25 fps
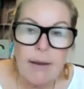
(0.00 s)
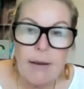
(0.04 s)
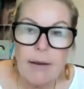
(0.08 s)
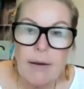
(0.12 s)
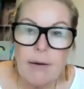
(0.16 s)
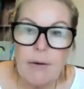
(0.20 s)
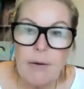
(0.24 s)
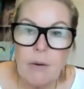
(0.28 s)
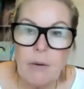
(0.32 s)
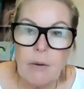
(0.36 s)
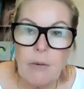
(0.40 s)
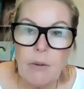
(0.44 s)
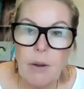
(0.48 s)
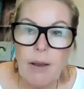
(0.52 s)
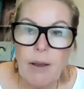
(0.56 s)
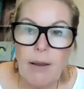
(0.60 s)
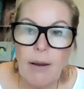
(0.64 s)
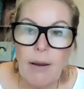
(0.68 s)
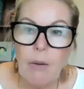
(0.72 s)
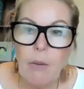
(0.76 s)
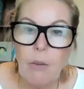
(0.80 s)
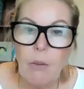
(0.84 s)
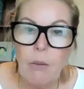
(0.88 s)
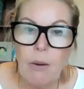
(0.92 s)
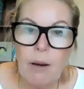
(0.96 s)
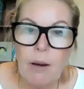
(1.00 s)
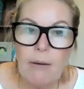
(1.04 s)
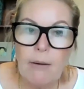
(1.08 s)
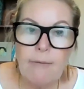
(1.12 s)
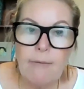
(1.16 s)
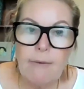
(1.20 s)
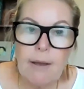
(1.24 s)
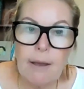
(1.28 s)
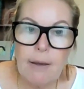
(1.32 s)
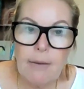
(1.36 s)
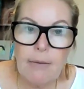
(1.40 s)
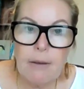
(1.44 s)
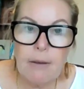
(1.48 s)
Like one of
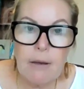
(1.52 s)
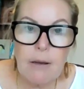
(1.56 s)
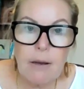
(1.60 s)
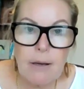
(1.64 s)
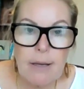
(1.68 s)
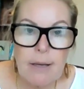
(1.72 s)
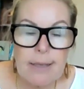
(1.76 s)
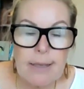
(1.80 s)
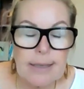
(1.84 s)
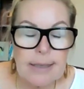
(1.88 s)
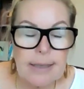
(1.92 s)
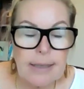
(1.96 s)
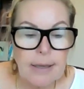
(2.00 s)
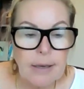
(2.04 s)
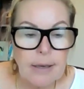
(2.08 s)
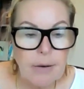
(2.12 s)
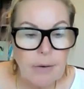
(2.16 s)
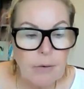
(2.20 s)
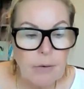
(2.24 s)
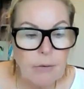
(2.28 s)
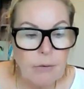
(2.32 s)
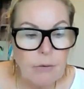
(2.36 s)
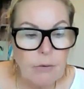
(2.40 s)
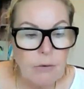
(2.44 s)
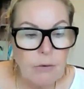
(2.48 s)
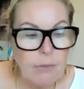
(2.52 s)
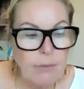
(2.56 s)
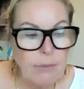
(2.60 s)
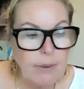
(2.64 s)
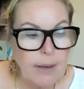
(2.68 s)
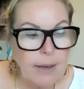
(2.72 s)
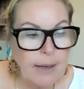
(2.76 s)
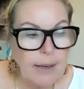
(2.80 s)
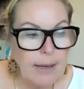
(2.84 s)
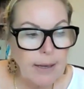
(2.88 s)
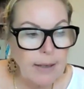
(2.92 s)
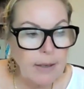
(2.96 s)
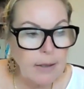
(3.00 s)
the other guys in our group,
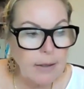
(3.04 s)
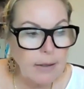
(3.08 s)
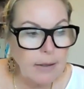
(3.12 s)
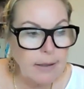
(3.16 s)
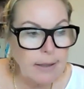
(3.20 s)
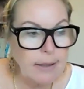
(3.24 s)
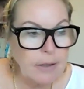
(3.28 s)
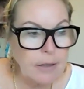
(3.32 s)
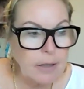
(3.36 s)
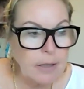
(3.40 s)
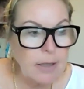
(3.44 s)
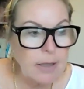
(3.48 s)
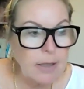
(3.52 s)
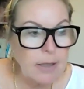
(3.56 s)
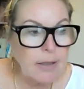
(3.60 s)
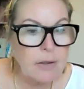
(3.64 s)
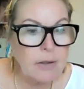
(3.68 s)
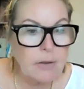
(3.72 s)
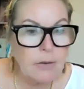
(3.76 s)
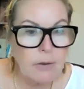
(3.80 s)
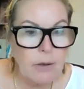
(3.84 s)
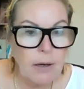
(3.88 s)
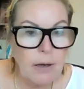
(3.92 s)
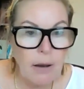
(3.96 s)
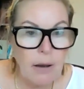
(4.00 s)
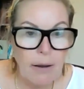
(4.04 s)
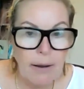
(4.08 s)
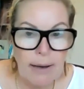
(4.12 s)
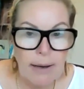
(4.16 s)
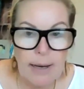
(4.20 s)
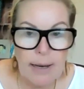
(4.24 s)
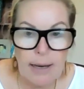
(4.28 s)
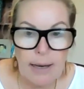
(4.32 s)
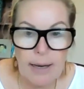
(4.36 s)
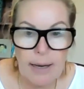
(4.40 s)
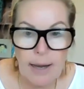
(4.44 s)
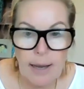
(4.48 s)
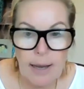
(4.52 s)
it just looked like
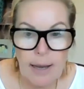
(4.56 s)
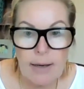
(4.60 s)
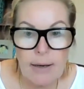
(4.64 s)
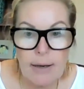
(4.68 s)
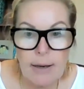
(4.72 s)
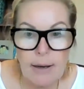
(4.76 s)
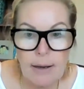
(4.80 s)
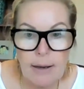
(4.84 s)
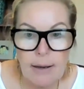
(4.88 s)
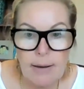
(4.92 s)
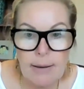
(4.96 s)
he had